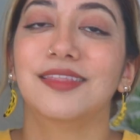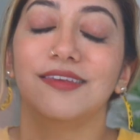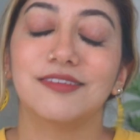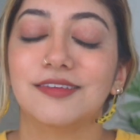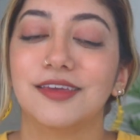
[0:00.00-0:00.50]

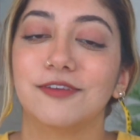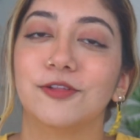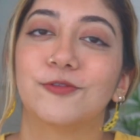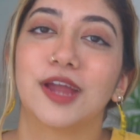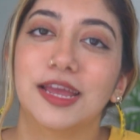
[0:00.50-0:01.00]
This is a
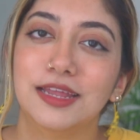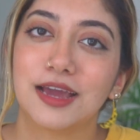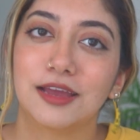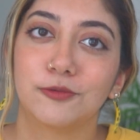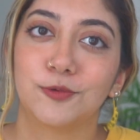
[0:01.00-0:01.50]
given for any
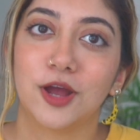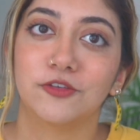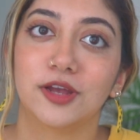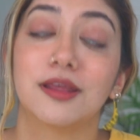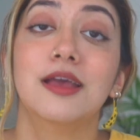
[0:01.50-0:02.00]
kind of
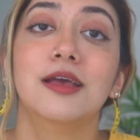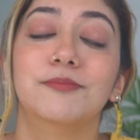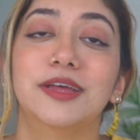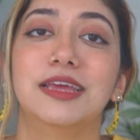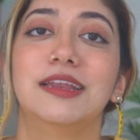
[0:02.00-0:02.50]
project,
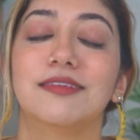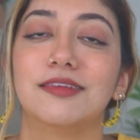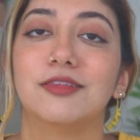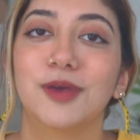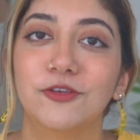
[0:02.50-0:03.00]
but it is
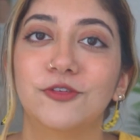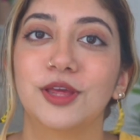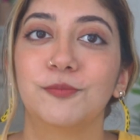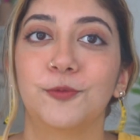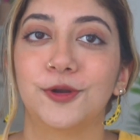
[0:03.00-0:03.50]

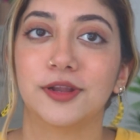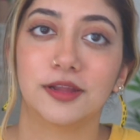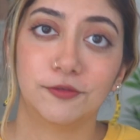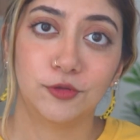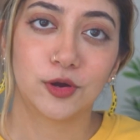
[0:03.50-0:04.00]
especially
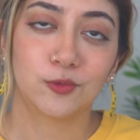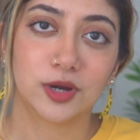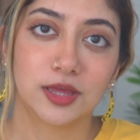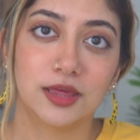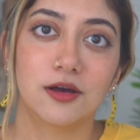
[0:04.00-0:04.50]
important if you are
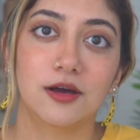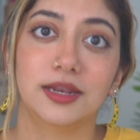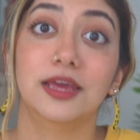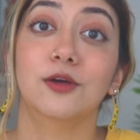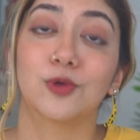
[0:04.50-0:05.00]
working on
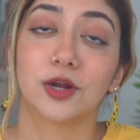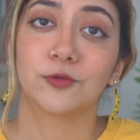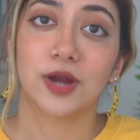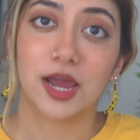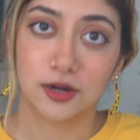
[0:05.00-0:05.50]
a
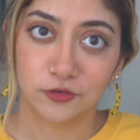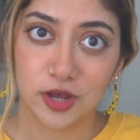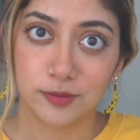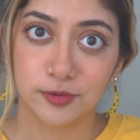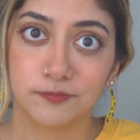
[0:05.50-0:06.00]
work-for-hire
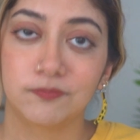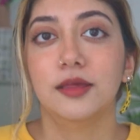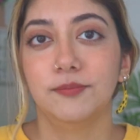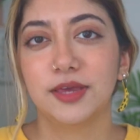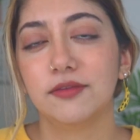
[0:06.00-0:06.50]
job.
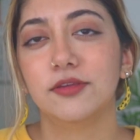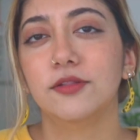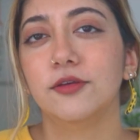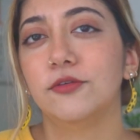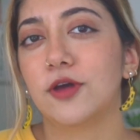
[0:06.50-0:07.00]
Because you
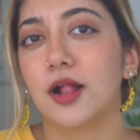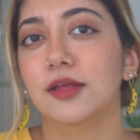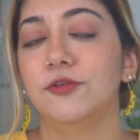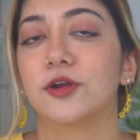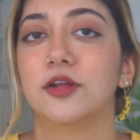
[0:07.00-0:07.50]
lose all
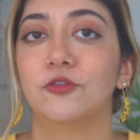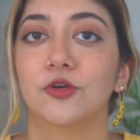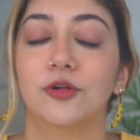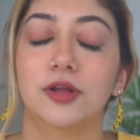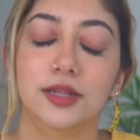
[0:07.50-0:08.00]
of your
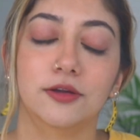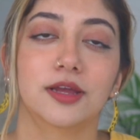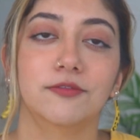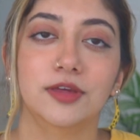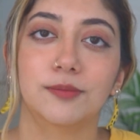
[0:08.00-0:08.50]
control and you're
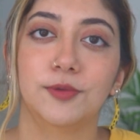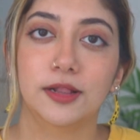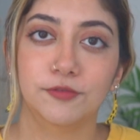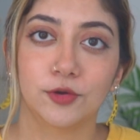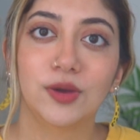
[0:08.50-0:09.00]
giving up all
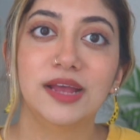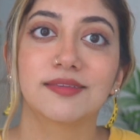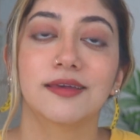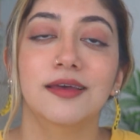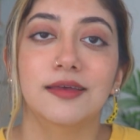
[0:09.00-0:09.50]
of your
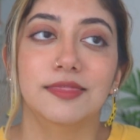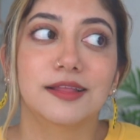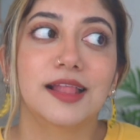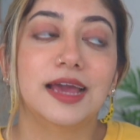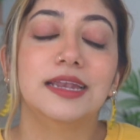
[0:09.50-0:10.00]
rights, the
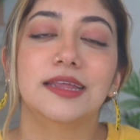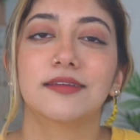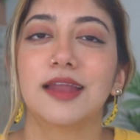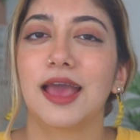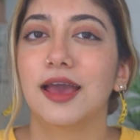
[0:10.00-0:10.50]
client
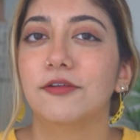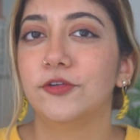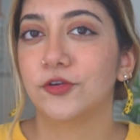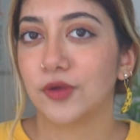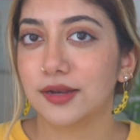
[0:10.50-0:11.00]
doesn't have
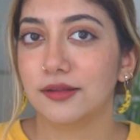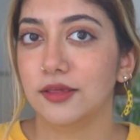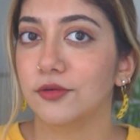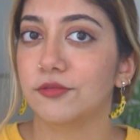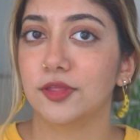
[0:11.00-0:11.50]
to credit
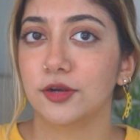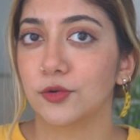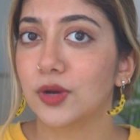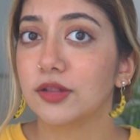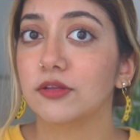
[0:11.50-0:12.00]
you if they
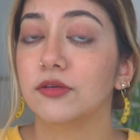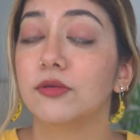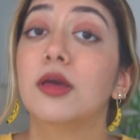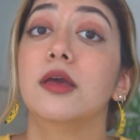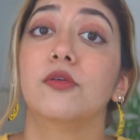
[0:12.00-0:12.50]
don't want
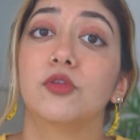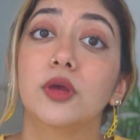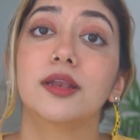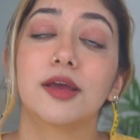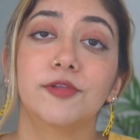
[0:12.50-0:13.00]
to, so
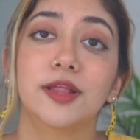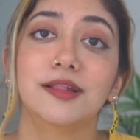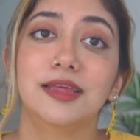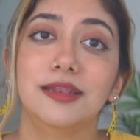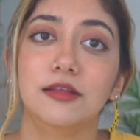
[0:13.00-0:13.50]
you
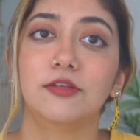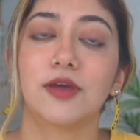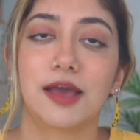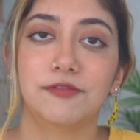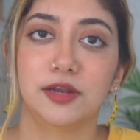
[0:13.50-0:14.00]
definitely need to
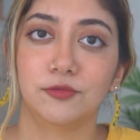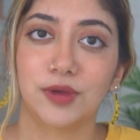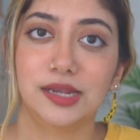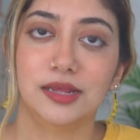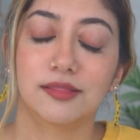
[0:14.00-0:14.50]
have it in
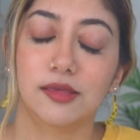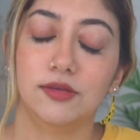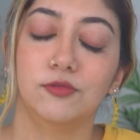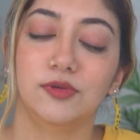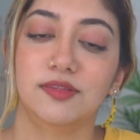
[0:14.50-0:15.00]
writing that
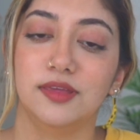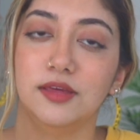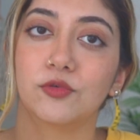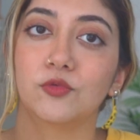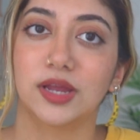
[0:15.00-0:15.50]
you
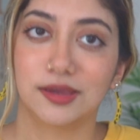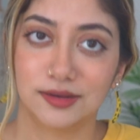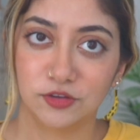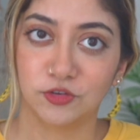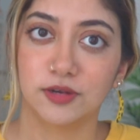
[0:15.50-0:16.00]
receive
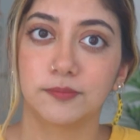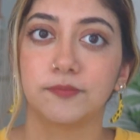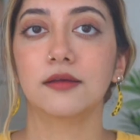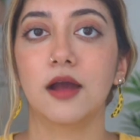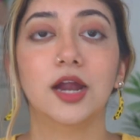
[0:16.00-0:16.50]
recognition.
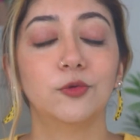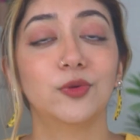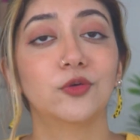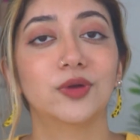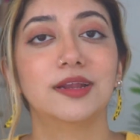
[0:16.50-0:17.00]

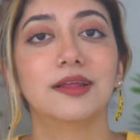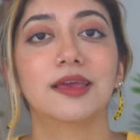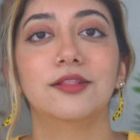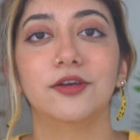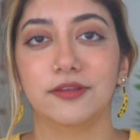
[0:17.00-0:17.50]
Artwork credit
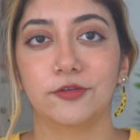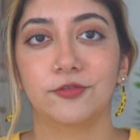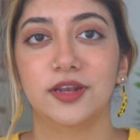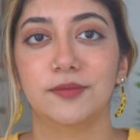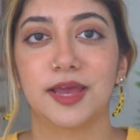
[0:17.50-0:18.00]
can look
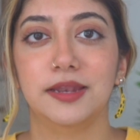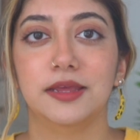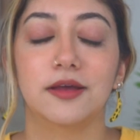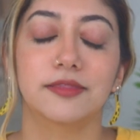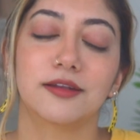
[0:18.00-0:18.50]
different
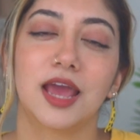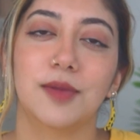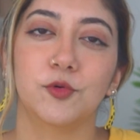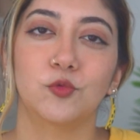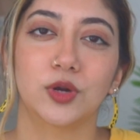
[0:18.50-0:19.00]
depending on the
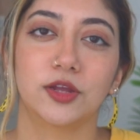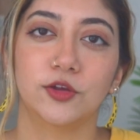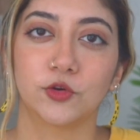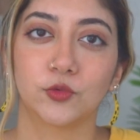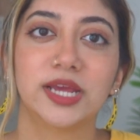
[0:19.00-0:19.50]
type of work
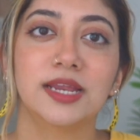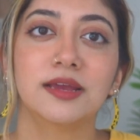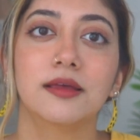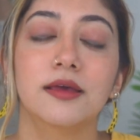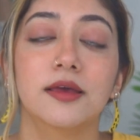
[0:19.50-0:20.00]
you're
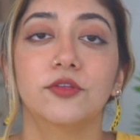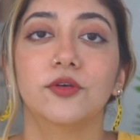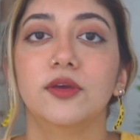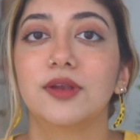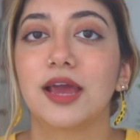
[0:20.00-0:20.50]
creating, so
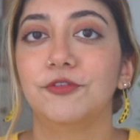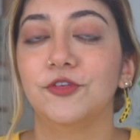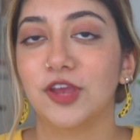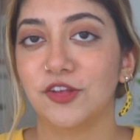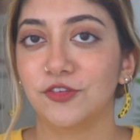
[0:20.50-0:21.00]
you'd have to
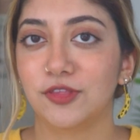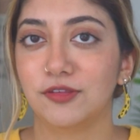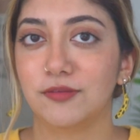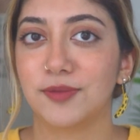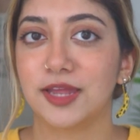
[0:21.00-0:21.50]
change
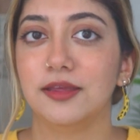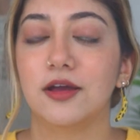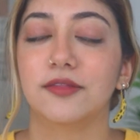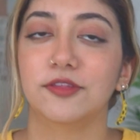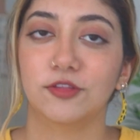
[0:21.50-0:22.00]
this depending
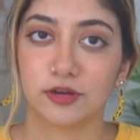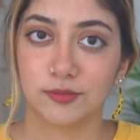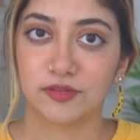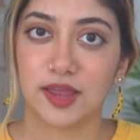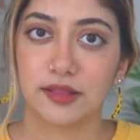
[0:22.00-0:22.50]
on the
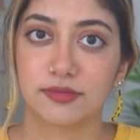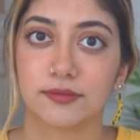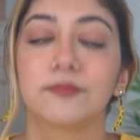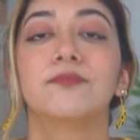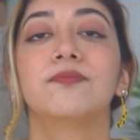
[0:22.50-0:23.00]

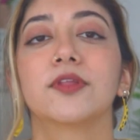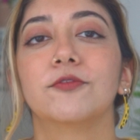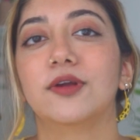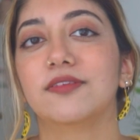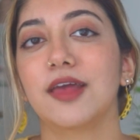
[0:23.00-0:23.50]
circumstance.
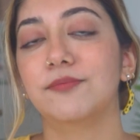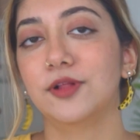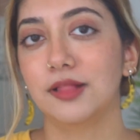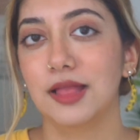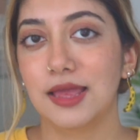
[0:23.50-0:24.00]
For
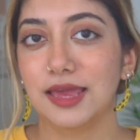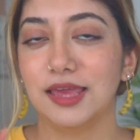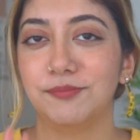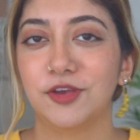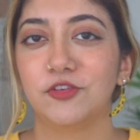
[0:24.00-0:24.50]
example,
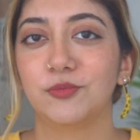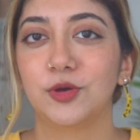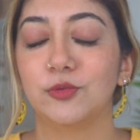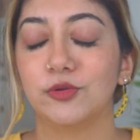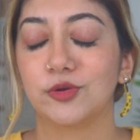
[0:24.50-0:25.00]
a picture
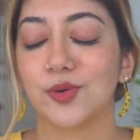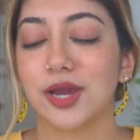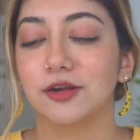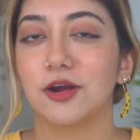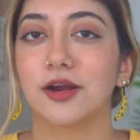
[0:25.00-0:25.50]
book would
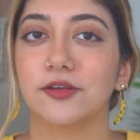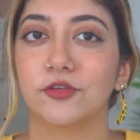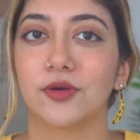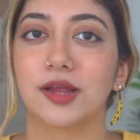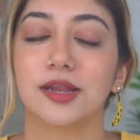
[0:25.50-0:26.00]
require
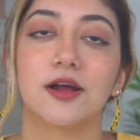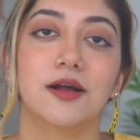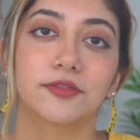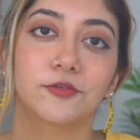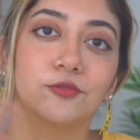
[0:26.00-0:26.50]
artist credit
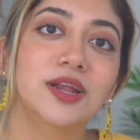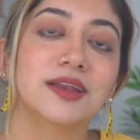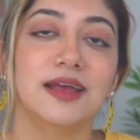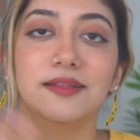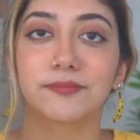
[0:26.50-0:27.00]
on the
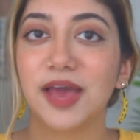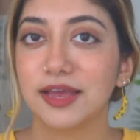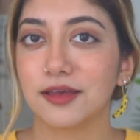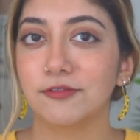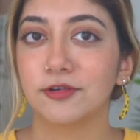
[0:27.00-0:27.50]
front and
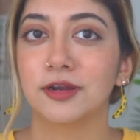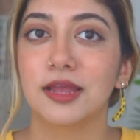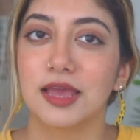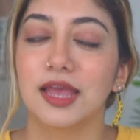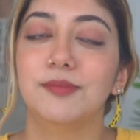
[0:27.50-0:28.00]
back cover,
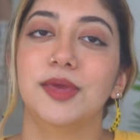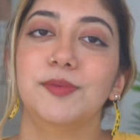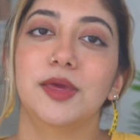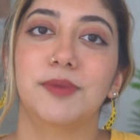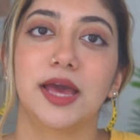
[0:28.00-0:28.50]
and
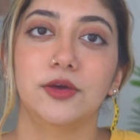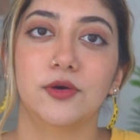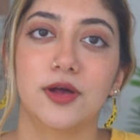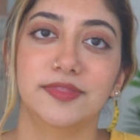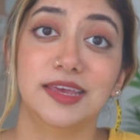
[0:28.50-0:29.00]
maybe a bio
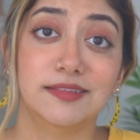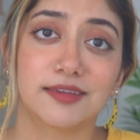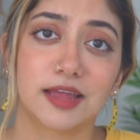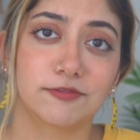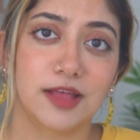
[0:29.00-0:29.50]
on the
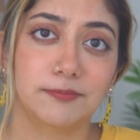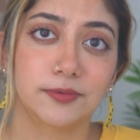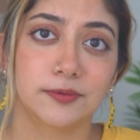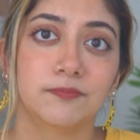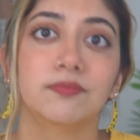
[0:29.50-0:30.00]
inside flap.
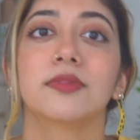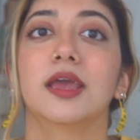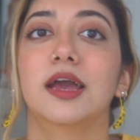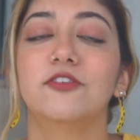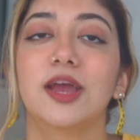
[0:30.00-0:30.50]

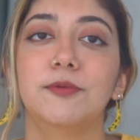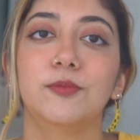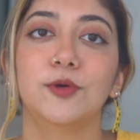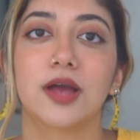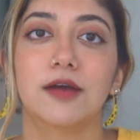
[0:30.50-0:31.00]
A chapter
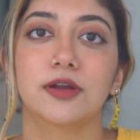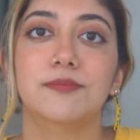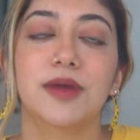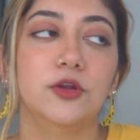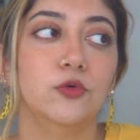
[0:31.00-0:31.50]
book cover
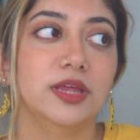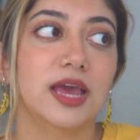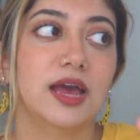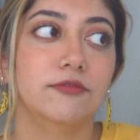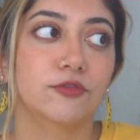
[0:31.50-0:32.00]
might only
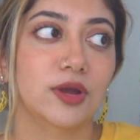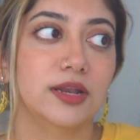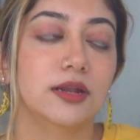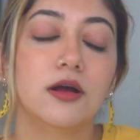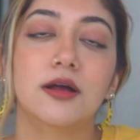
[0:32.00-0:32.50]
have
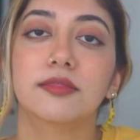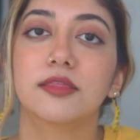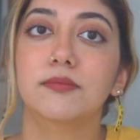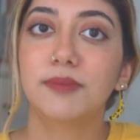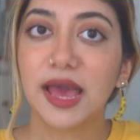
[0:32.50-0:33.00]
credit on
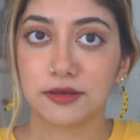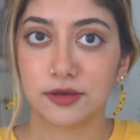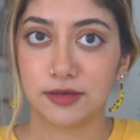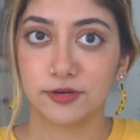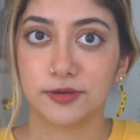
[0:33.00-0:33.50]
the back
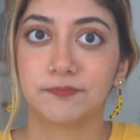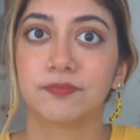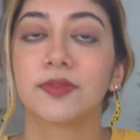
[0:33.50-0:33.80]
cover.